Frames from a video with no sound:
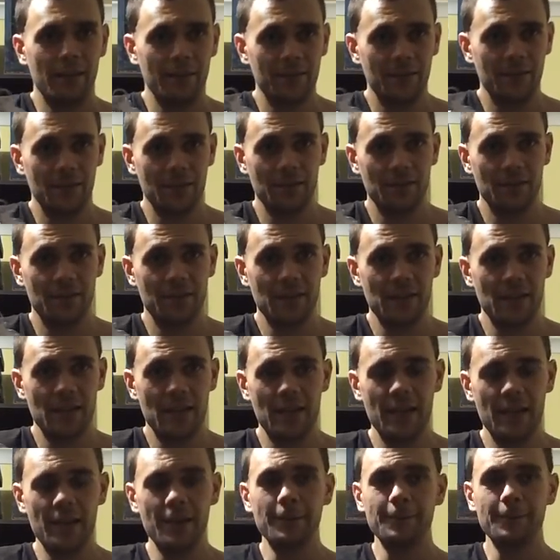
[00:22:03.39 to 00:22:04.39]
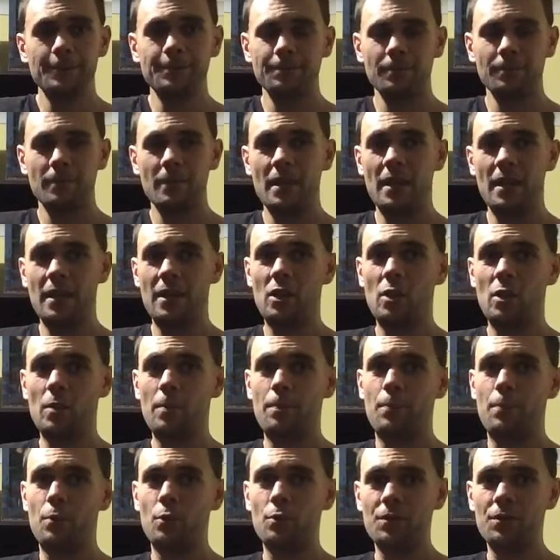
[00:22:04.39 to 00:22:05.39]
as you can see here, and I'll
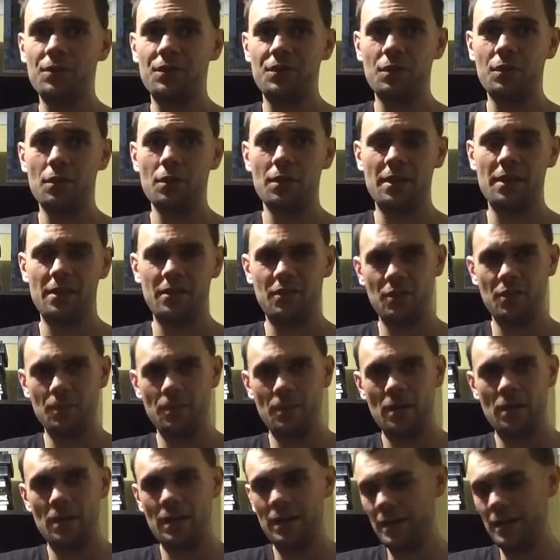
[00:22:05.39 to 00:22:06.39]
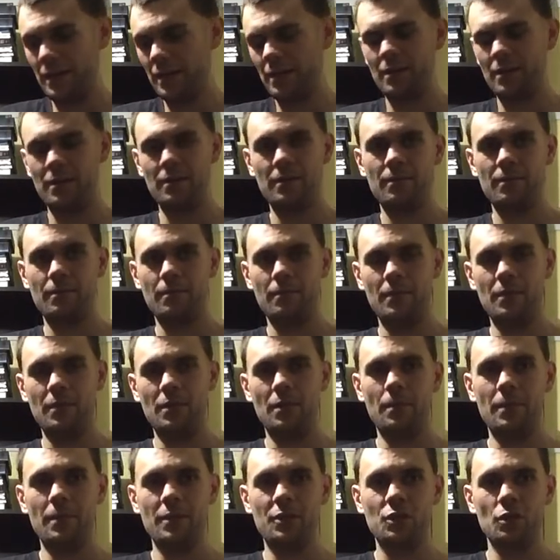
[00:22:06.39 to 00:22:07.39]
pull the stock into my
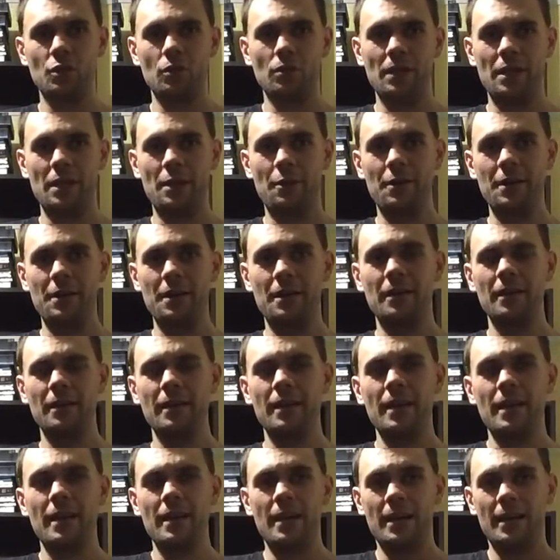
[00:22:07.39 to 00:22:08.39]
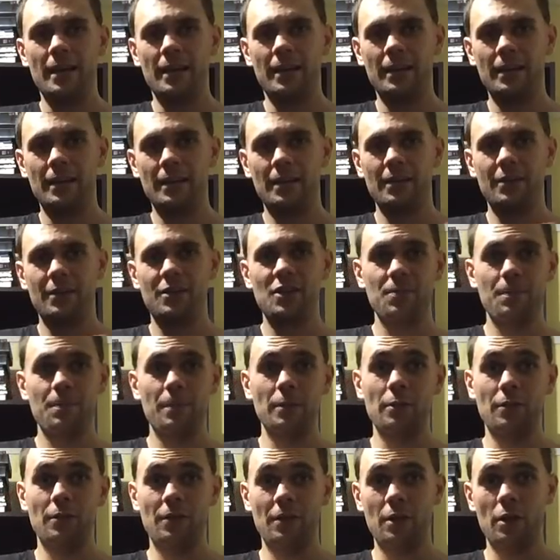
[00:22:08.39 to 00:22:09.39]
my shoulder area, just
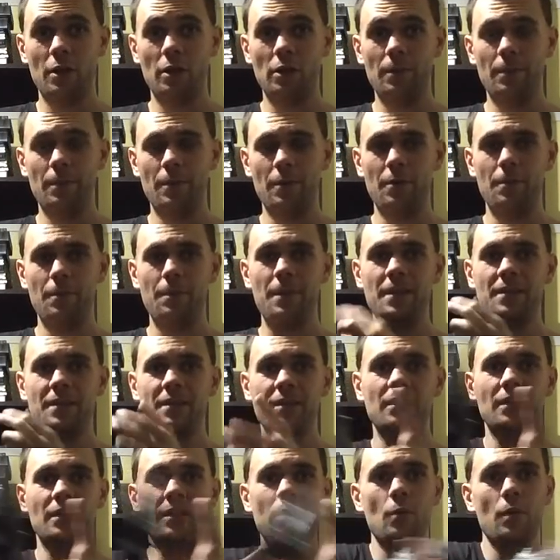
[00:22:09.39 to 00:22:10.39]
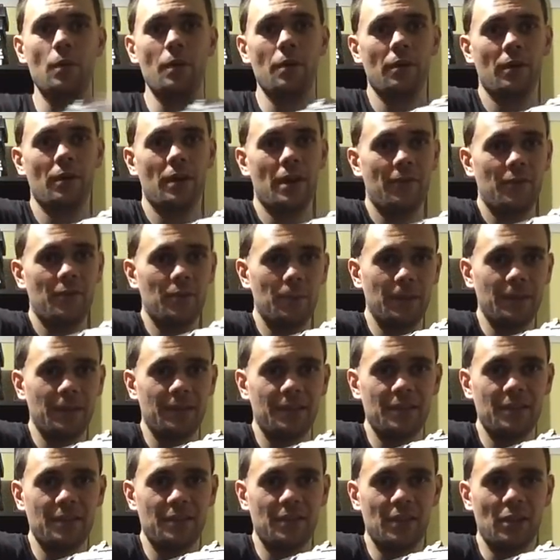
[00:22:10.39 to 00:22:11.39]
below the collarbone, basically where it comfortably
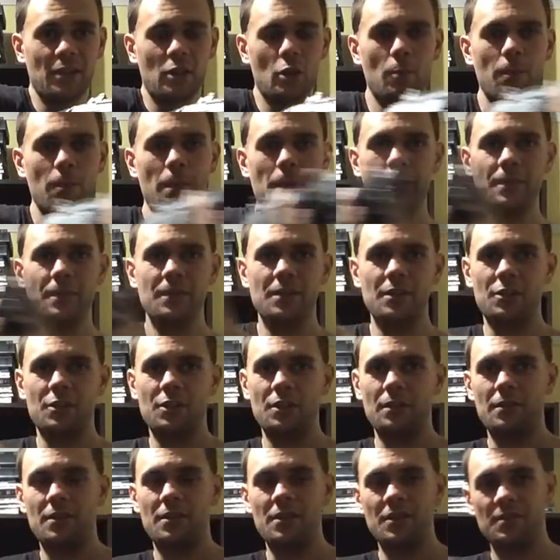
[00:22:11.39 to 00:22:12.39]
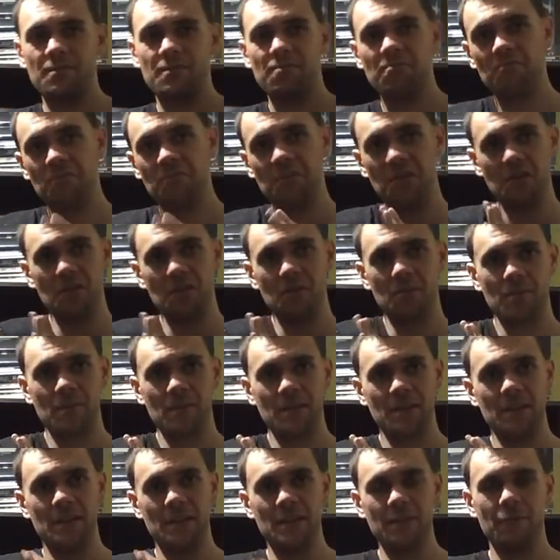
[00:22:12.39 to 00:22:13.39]
sits in the combat position, just, you know,
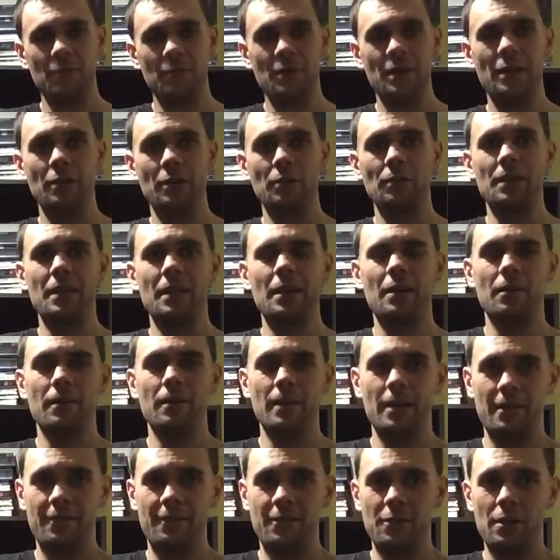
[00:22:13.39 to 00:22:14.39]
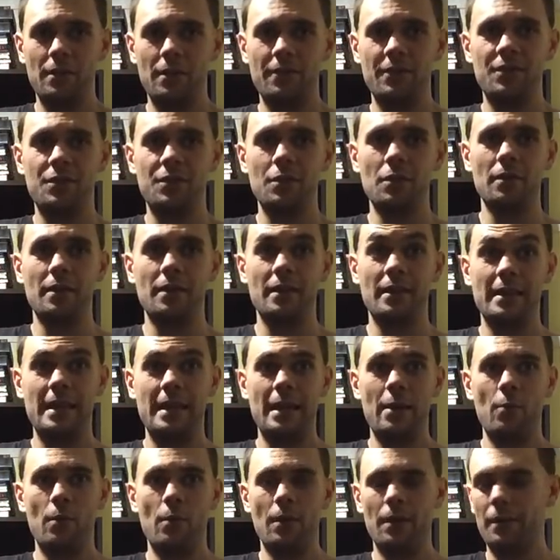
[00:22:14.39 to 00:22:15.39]
at a different angle now. And if you don't have a stock,
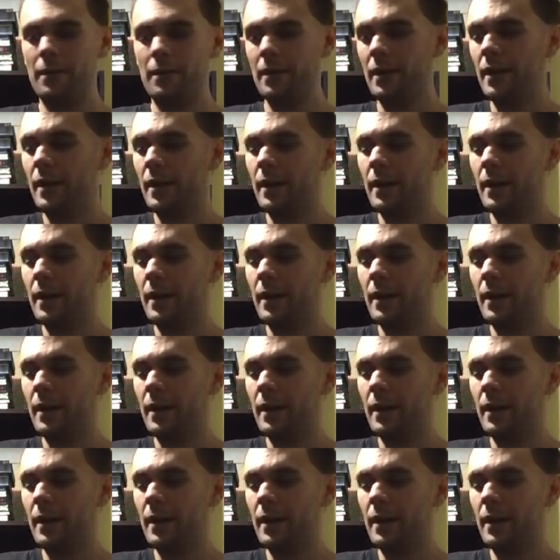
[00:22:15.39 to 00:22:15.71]
get one.